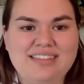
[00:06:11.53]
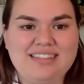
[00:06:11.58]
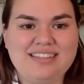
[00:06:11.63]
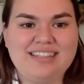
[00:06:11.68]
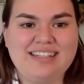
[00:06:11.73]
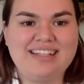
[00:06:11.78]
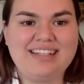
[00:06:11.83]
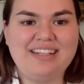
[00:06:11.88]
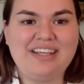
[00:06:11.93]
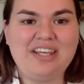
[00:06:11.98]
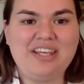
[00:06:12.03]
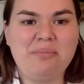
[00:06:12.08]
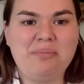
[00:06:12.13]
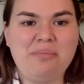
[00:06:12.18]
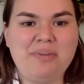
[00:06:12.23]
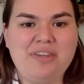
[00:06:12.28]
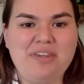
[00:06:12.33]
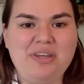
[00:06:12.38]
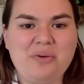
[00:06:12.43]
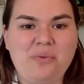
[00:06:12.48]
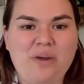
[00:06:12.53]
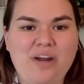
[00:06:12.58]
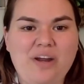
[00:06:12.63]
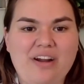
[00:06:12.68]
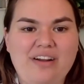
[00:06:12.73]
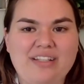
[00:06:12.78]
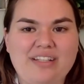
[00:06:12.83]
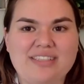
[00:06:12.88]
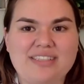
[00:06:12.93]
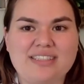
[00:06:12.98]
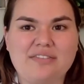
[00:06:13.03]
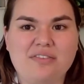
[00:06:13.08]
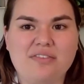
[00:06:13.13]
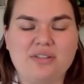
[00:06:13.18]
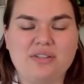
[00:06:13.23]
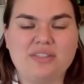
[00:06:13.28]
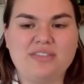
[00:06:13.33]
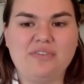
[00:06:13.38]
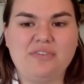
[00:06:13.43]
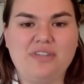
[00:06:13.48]
and keep in the awareness of
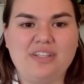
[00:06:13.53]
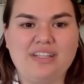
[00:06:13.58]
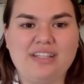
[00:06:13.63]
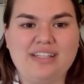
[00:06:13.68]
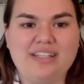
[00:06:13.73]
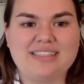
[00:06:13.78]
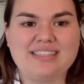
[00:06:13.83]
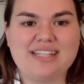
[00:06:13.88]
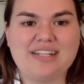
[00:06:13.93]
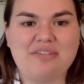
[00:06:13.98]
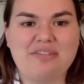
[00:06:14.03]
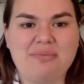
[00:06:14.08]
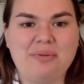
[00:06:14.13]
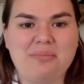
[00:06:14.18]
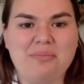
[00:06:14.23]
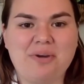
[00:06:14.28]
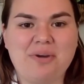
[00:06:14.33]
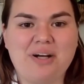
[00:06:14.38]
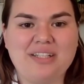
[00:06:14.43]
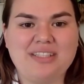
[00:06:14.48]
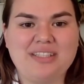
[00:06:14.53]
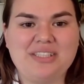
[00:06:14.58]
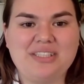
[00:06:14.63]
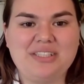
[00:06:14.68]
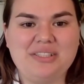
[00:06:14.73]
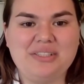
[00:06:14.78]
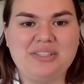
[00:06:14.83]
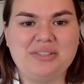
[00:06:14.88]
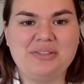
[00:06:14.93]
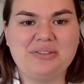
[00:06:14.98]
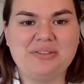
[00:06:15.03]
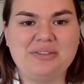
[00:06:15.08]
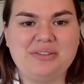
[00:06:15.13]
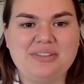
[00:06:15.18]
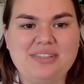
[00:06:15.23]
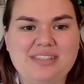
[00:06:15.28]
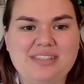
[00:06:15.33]
those feelings that have been brought to you.